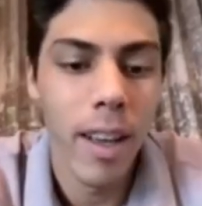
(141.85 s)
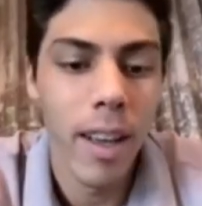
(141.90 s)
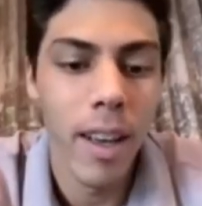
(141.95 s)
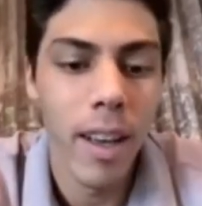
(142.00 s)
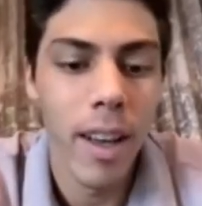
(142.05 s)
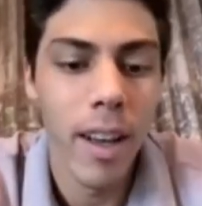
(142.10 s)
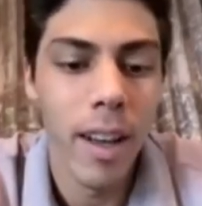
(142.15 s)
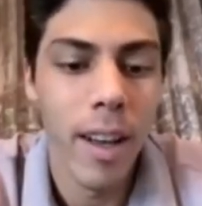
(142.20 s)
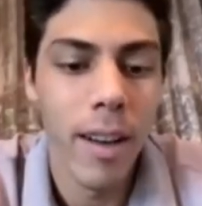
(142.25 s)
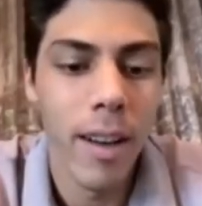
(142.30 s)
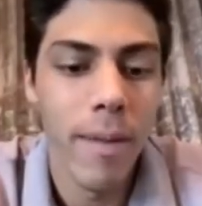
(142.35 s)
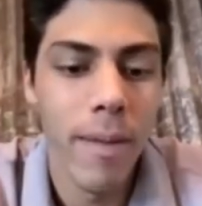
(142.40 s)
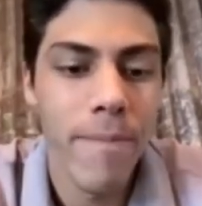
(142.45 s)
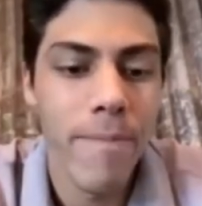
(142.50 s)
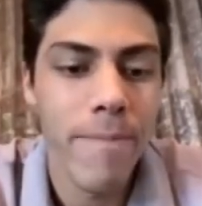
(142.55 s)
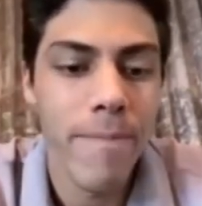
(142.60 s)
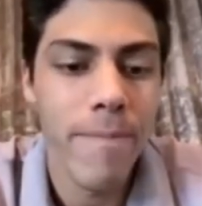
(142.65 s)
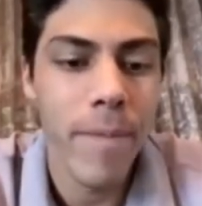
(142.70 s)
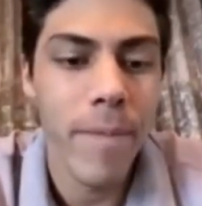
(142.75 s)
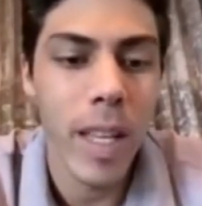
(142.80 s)
um,
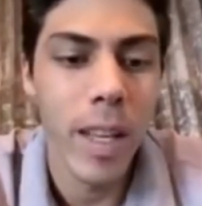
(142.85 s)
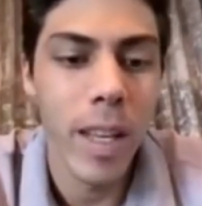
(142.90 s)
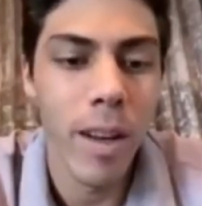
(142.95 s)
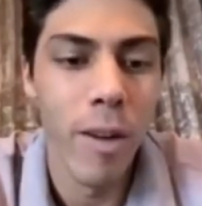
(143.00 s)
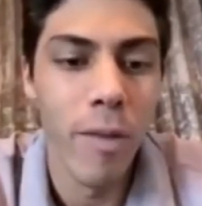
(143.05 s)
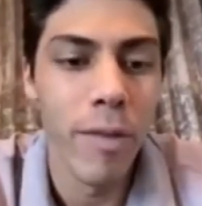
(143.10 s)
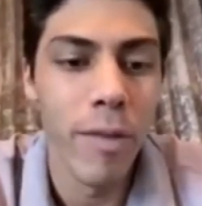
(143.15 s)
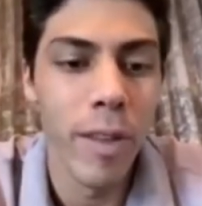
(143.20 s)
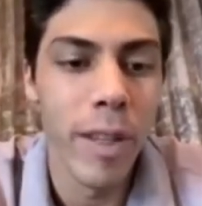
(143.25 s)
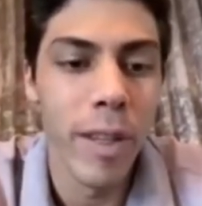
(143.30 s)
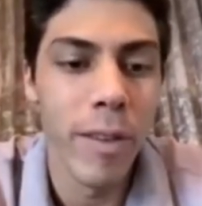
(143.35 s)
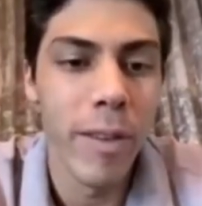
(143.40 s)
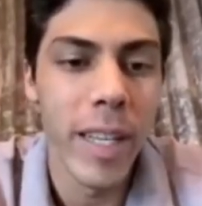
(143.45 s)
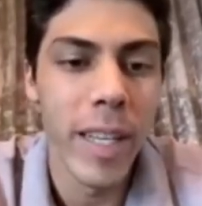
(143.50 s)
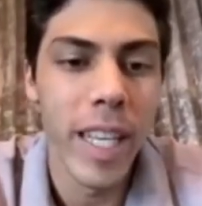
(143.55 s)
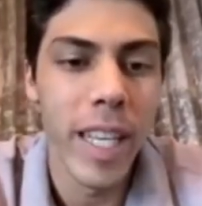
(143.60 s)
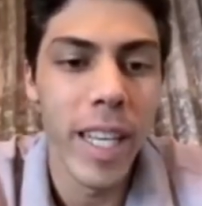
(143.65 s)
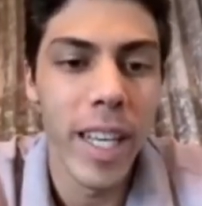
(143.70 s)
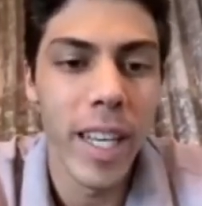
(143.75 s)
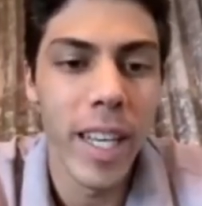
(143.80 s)
hopefully
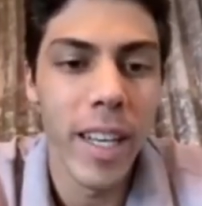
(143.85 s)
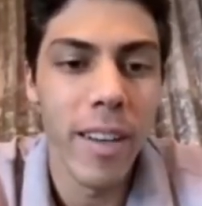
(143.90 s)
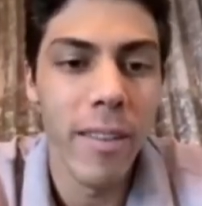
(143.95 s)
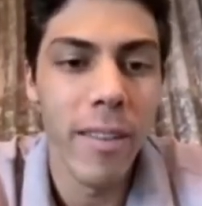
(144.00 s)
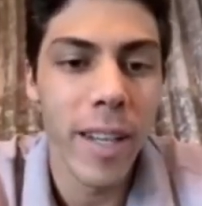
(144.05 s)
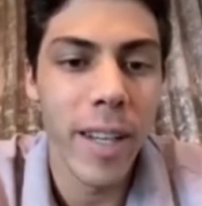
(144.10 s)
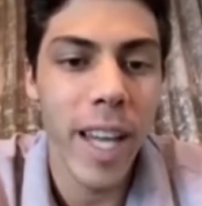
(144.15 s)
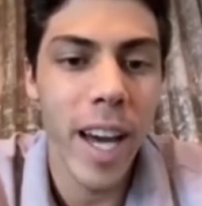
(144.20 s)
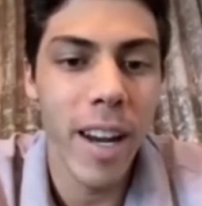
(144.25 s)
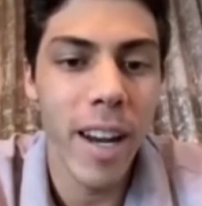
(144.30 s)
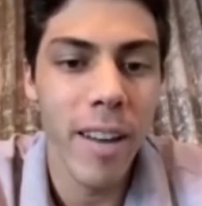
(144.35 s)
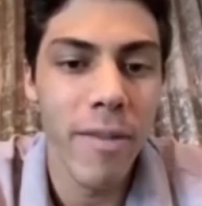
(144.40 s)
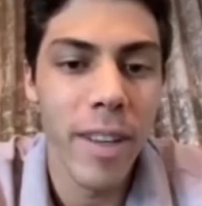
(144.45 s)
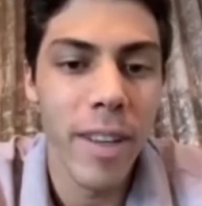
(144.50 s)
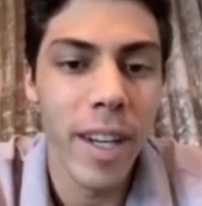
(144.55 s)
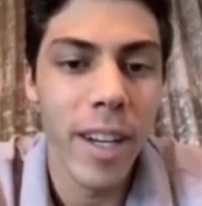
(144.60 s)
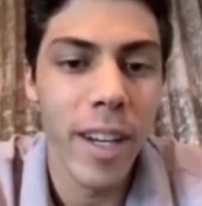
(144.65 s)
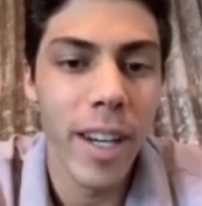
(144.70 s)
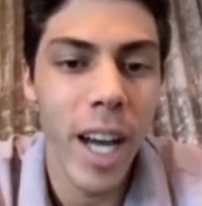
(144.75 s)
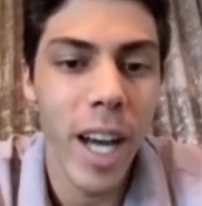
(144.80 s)
we uh, we got it
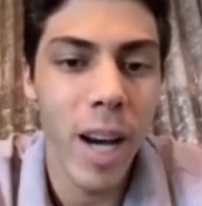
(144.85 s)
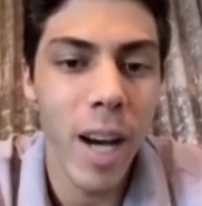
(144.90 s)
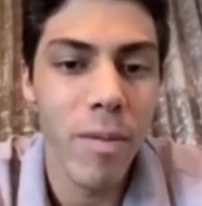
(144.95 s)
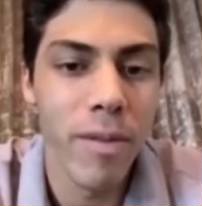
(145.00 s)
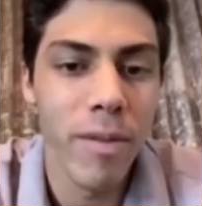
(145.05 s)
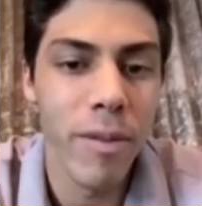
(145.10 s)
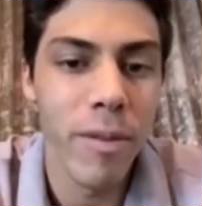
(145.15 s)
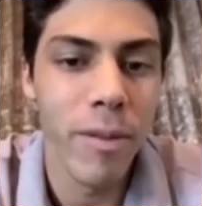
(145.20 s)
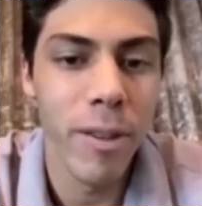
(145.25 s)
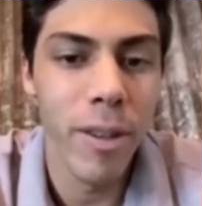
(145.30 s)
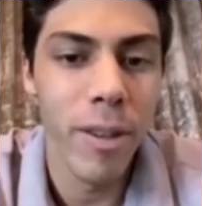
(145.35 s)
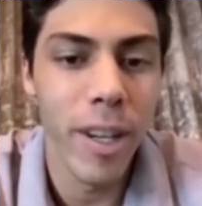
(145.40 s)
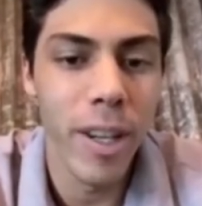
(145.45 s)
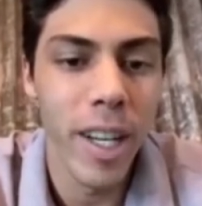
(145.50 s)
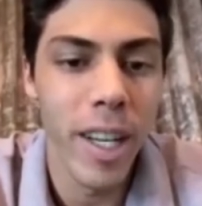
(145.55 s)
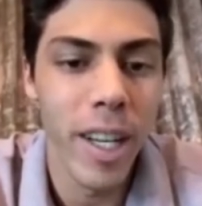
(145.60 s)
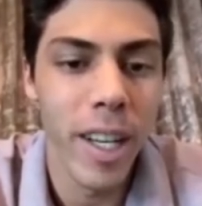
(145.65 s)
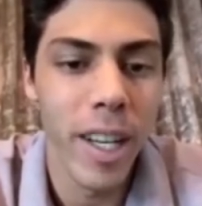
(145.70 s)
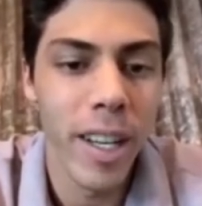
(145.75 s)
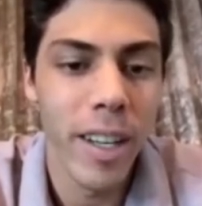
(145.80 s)
figured out before
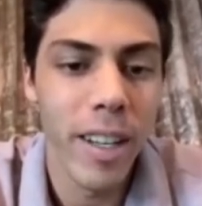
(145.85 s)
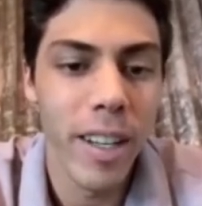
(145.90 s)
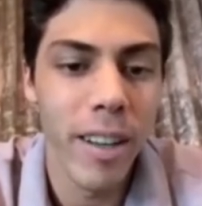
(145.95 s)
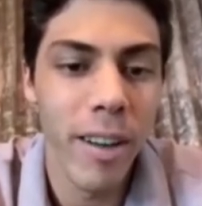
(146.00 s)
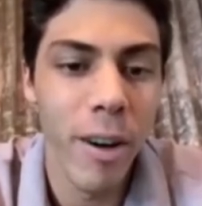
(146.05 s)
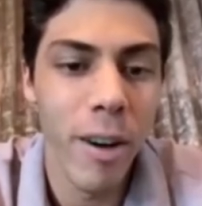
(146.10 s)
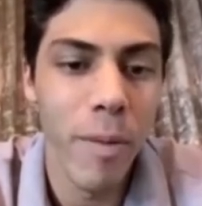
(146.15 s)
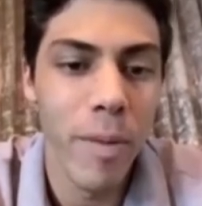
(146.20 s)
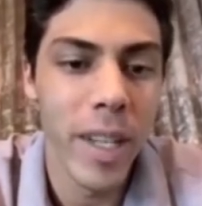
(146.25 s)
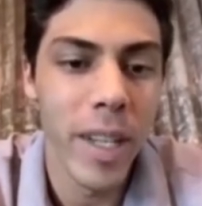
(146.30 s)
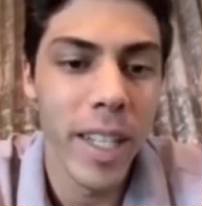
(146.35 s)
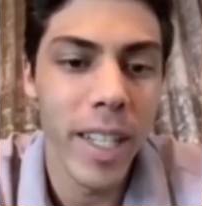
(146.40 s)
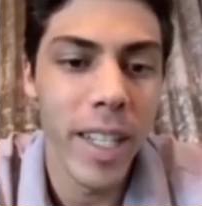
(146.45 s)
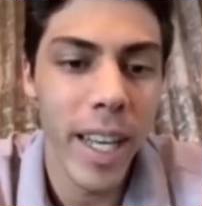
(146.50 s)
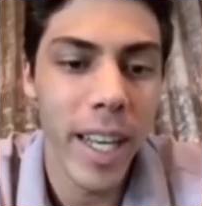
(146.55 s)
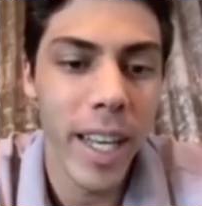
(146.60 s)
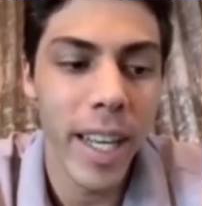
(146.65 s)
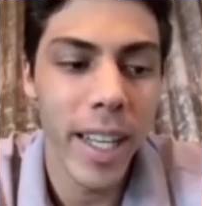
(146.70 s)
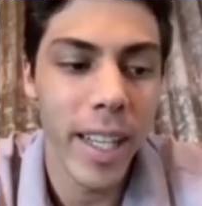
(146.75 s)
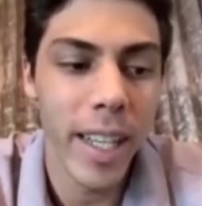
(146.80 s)
uh, opening
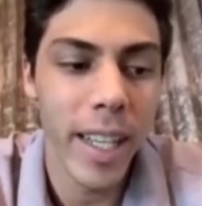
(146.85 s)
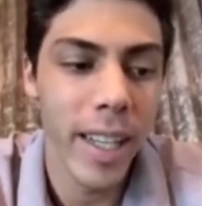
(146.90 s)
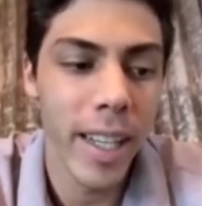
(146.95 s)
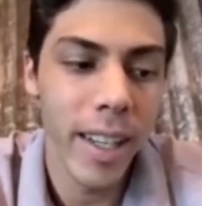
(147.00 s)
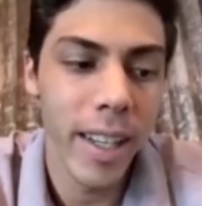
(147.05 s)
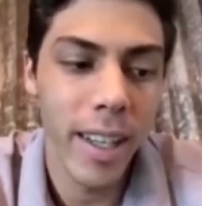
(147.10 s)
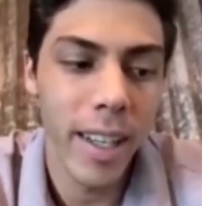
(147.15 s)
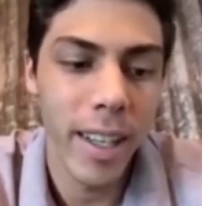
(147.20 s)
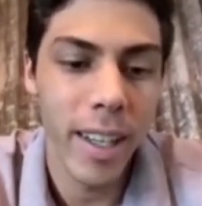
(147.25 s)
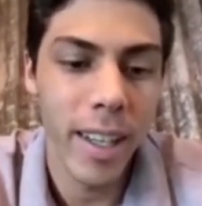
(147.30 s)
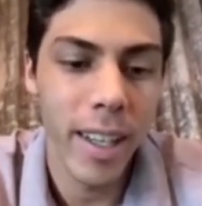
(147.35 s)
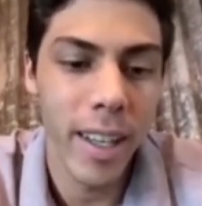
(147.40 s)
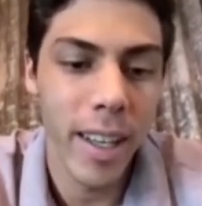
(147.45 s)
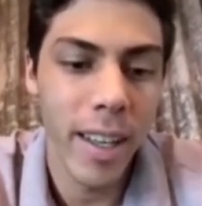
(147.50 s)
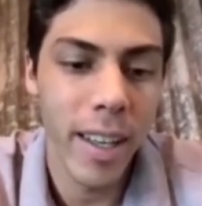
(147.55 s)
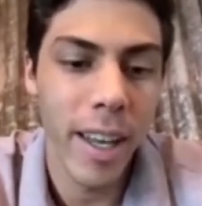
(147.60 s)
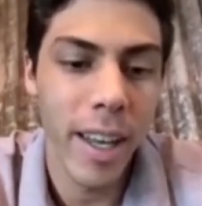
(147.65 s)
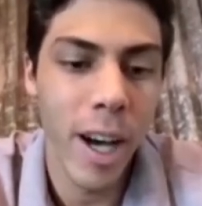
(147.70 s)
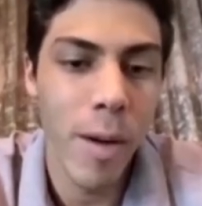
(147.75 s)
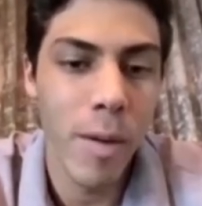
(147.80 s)
day, and
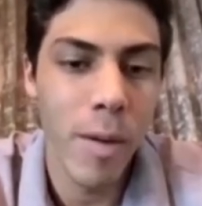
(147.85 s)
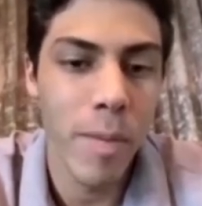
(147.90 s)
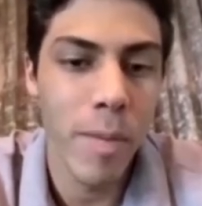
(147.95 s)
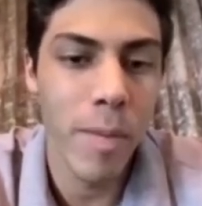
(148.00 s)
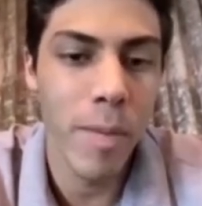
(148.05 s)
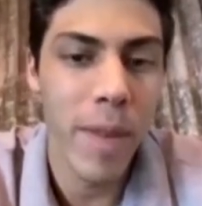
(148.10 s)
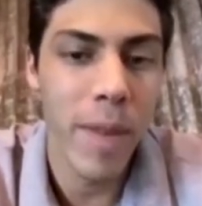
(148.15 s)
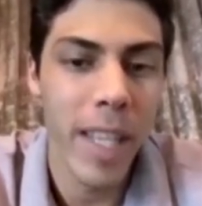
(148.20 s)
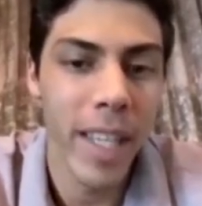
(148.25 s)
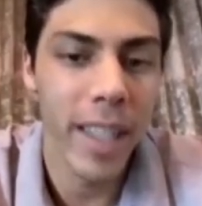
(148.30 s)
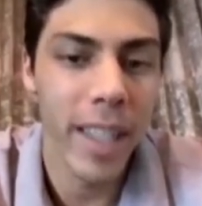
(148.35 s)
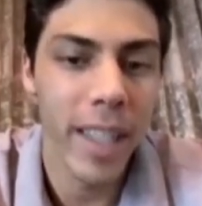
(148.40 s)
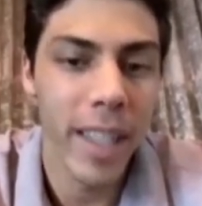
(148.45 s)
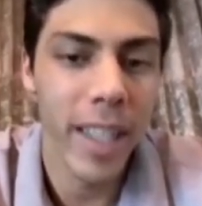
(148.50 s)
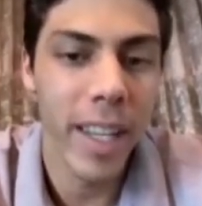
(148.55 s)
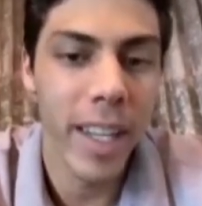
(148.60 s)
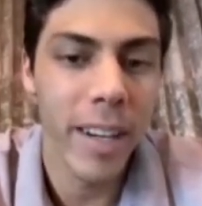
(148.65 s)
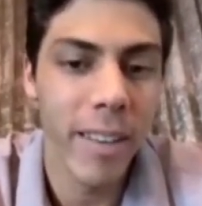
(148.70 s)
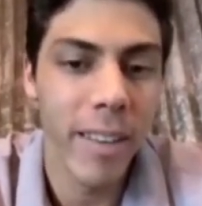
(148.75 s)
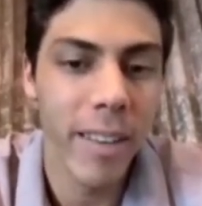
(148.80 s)
uh, the homer made it there
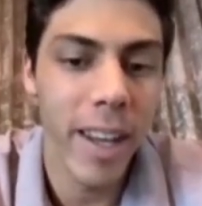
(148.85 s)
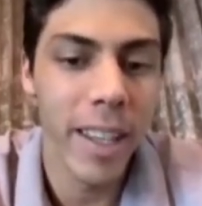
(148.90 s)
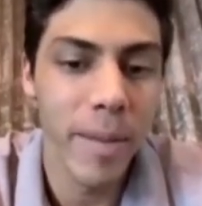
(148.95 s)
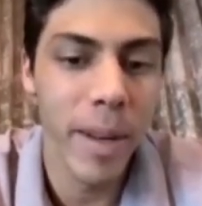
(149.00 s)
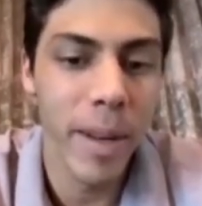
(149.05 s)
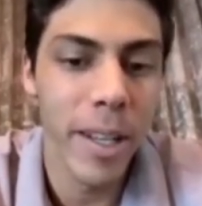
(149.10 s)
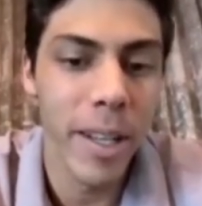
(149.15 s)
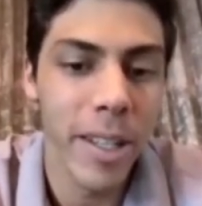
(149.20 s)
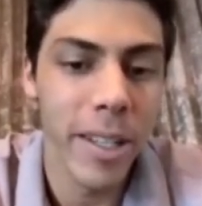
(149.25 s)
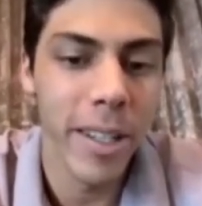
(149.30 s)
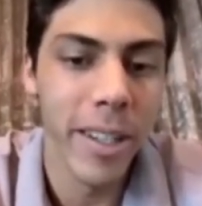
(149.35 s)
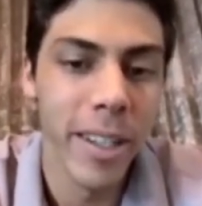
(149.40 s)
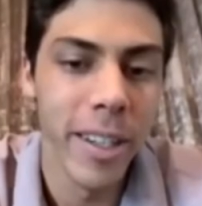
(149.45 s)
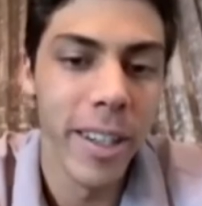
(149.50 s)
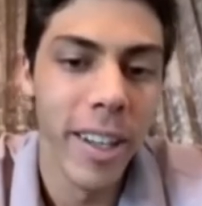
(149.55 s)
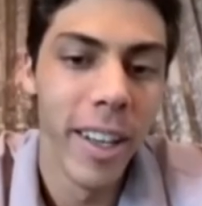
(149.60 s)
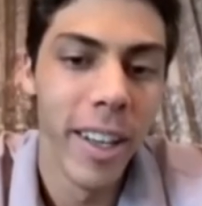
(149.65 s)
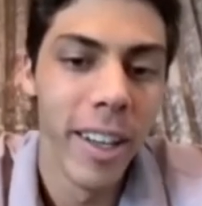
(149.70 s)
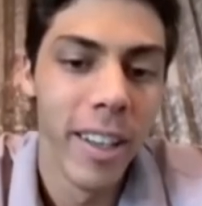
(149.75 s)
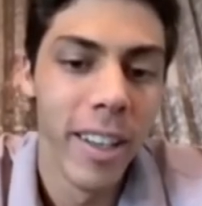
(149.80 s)
right at the buzzer.
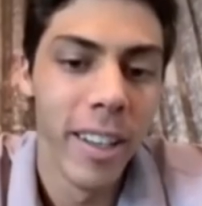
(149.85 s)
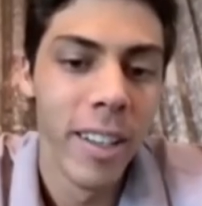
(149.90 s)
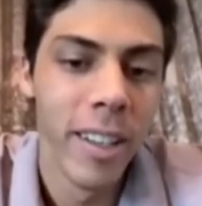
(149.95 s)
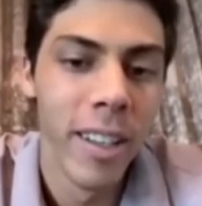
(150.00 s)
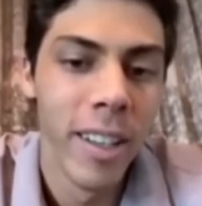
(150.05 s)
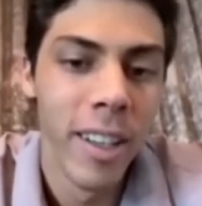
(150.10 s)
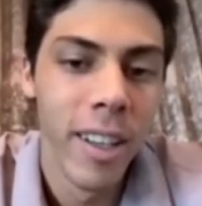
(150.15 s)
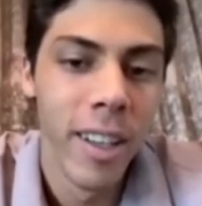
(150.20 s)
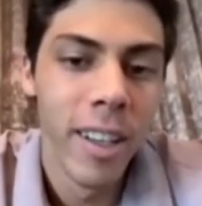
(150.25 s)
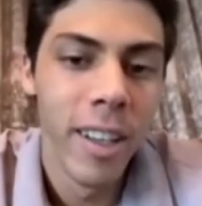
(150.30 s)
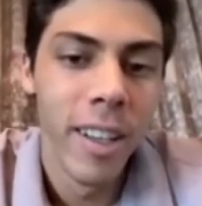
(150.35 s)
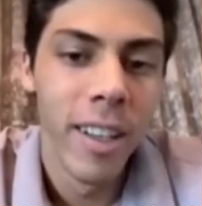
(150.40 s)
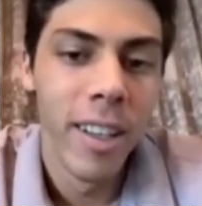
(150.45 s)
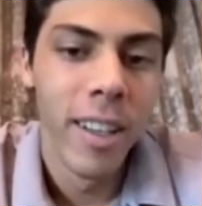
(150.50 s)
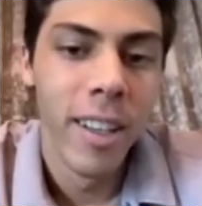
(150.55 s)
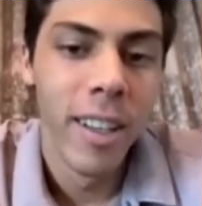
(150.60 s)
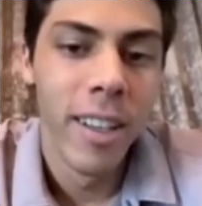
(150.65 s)
Chris,